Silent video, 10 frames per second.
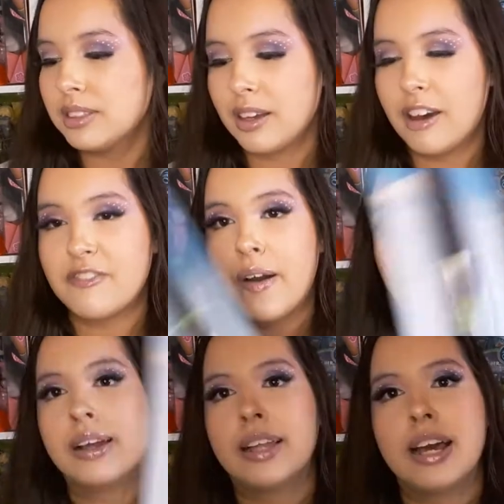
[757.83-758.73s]
So I'm
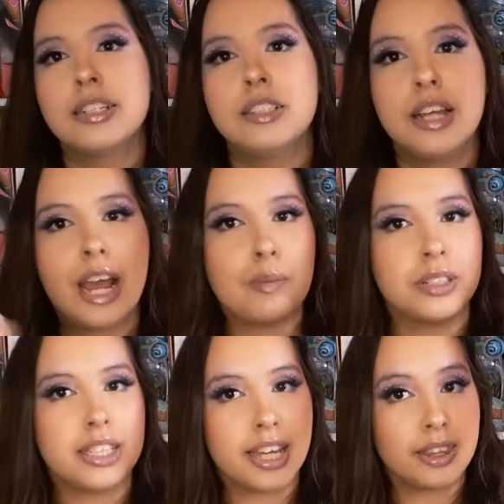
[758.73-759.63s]
finally glad to
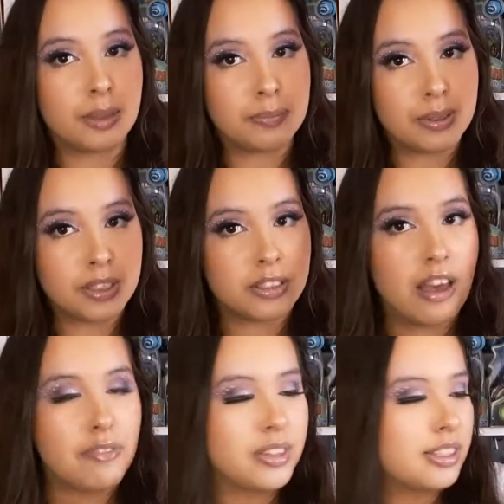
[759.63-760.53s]
able to get the bow
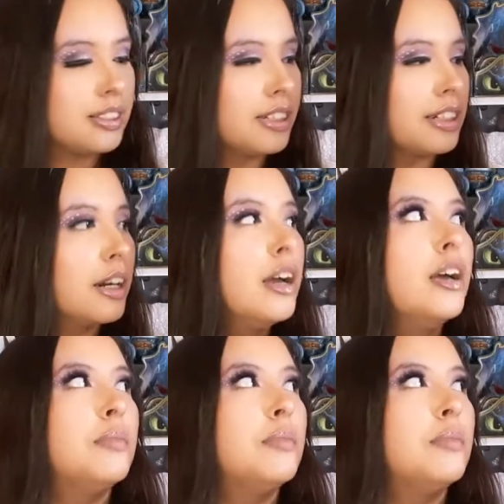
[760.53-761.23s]
staff this year,